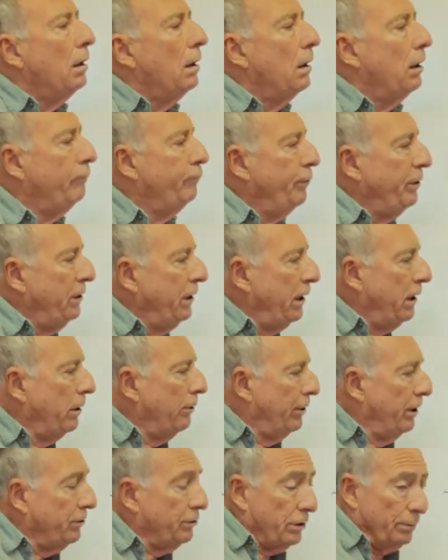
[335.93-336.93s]
If we
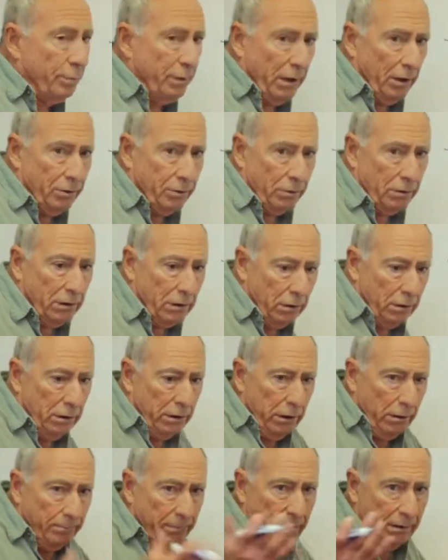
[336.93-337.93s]
decrease the pressure, they're going to
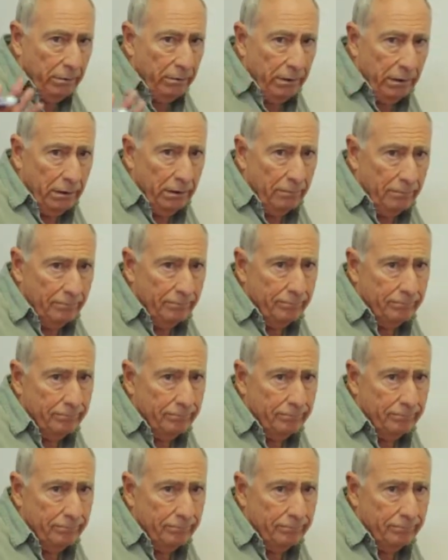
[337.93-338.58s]
get bigger again.